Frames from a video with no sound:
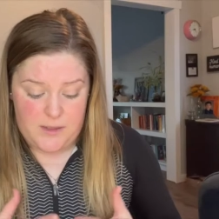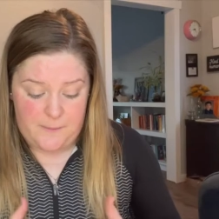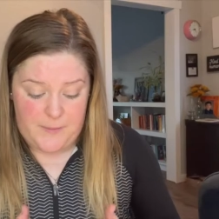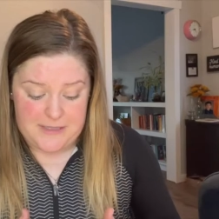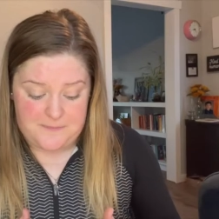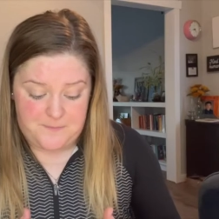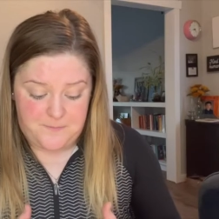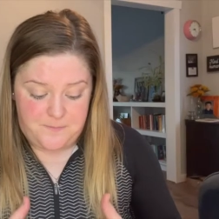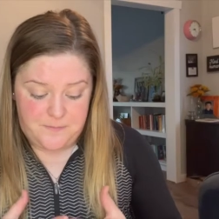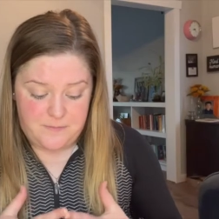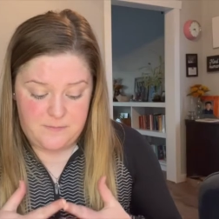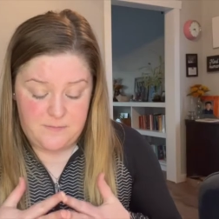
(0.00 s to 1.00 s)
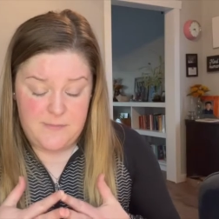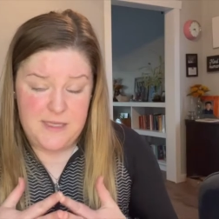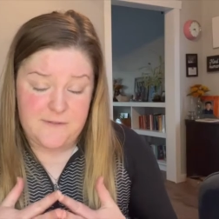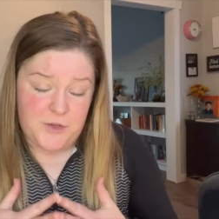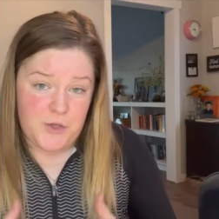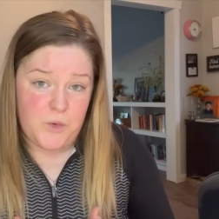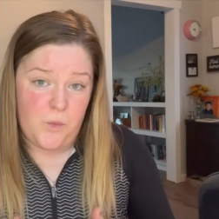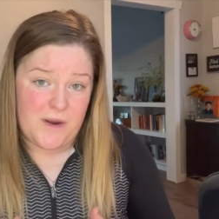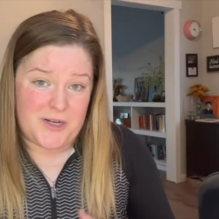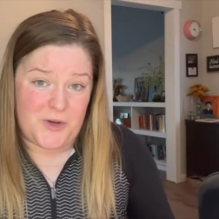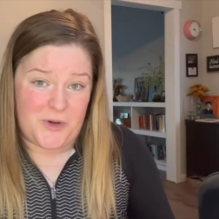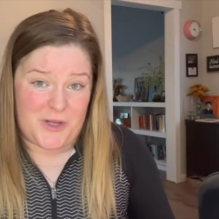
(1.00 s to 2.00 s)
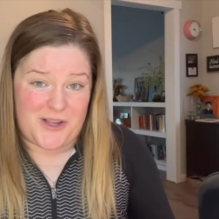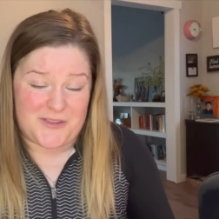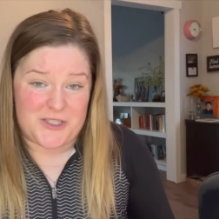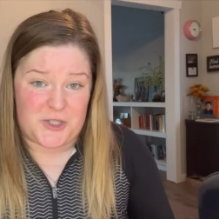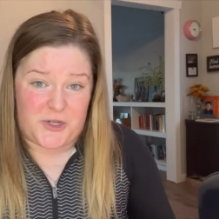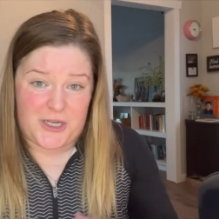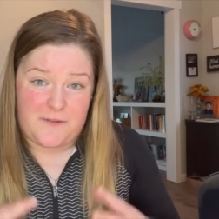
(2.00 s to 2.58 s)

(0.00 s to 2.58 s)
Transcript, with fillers: But if you want to go along this journey,